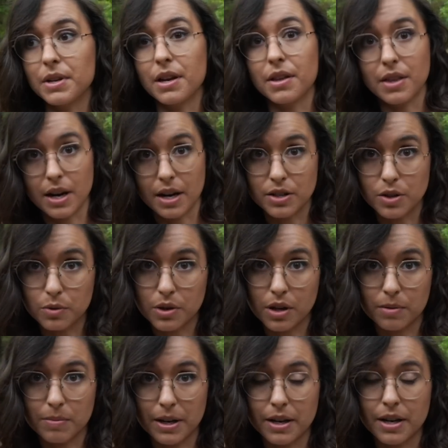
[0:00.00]
and then I don't talk
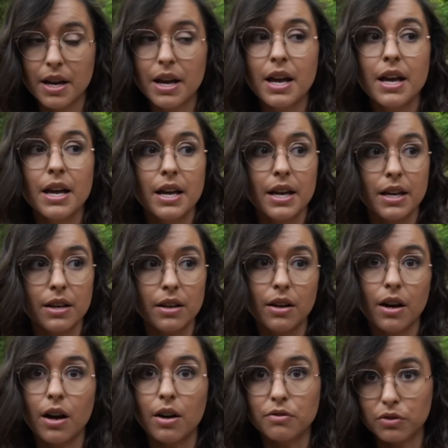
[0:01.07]
about it in
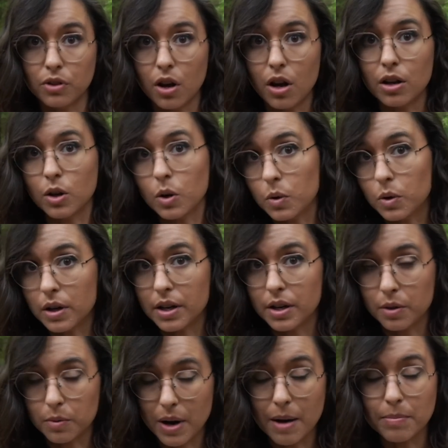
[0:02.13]
a vlog or in
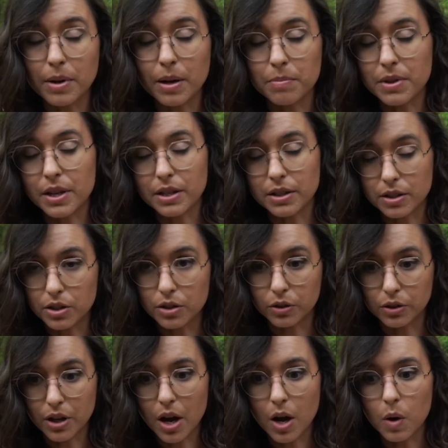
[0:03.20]
a wrap-up, then you'll
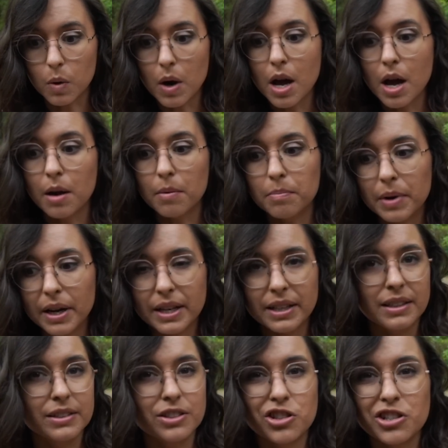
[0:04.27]
know. But
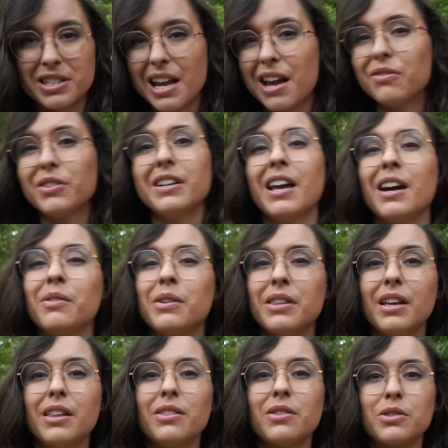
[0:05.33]
just every now and
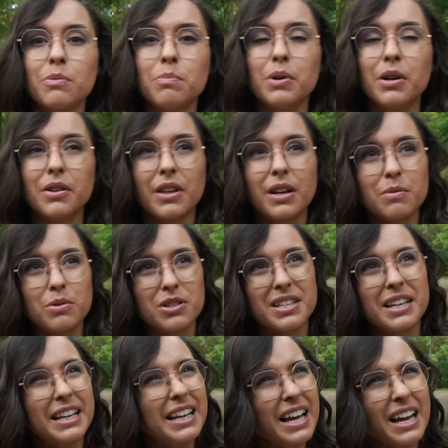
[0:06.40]
then, there's a book that I'm just
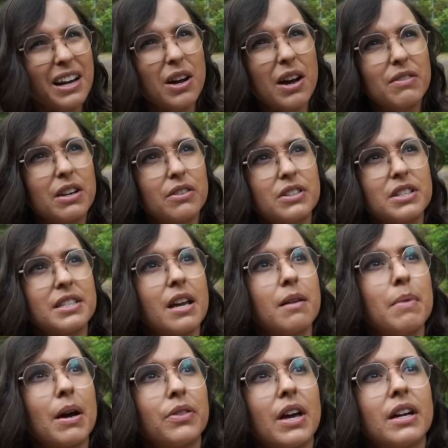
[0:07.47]
like, I don't have enough to say
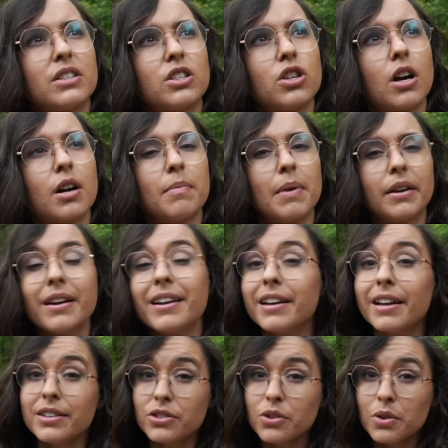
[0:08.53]
about that to talk about it.
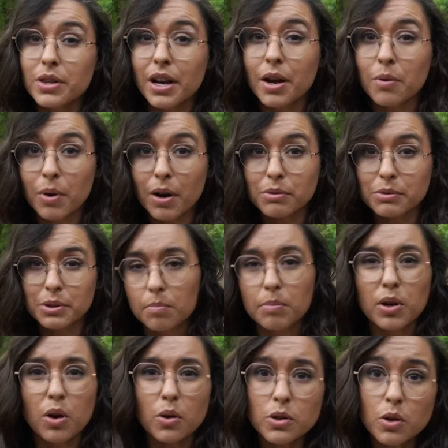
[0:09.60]
And so then I won't.
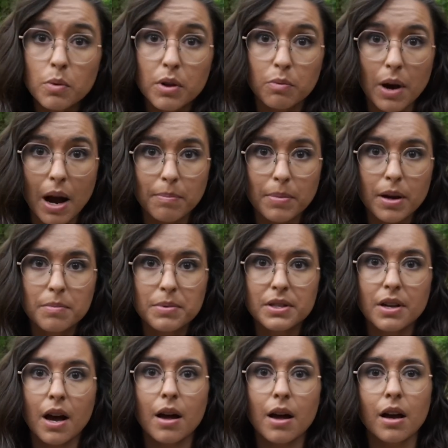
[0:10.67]
But also with wrap-ups,
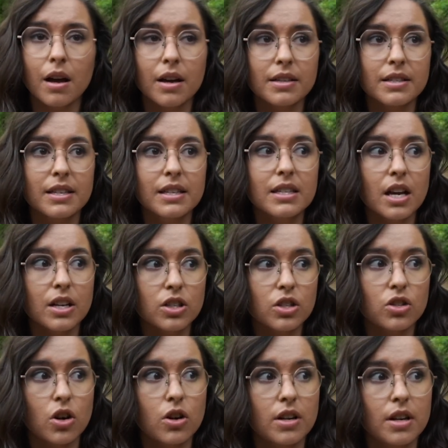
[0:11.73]
since I
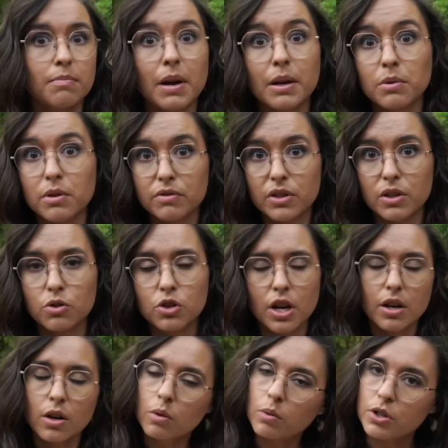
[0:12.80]
started my review
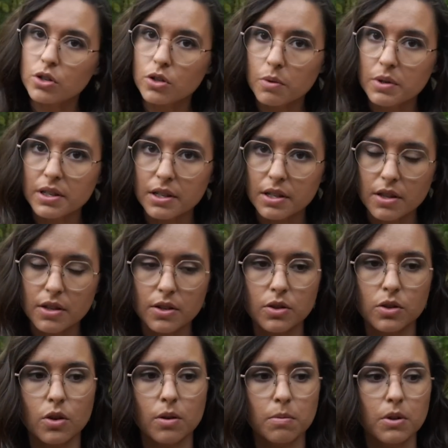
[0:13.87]
channel, which is always linked in
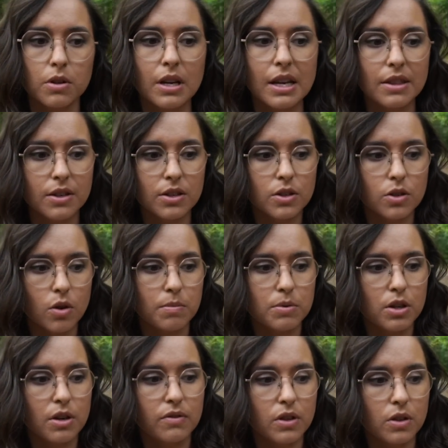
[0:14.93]
the
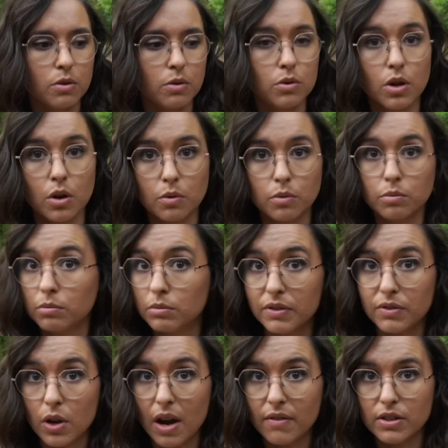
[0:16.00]
description
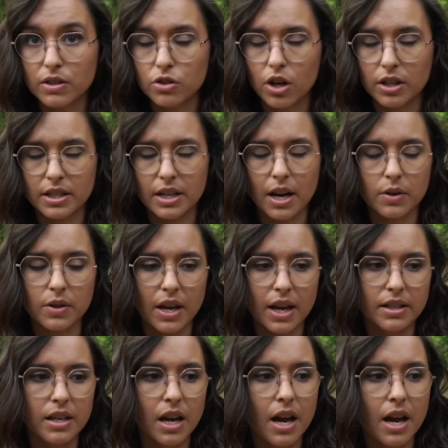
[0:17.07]
if you haven't checked it out yet,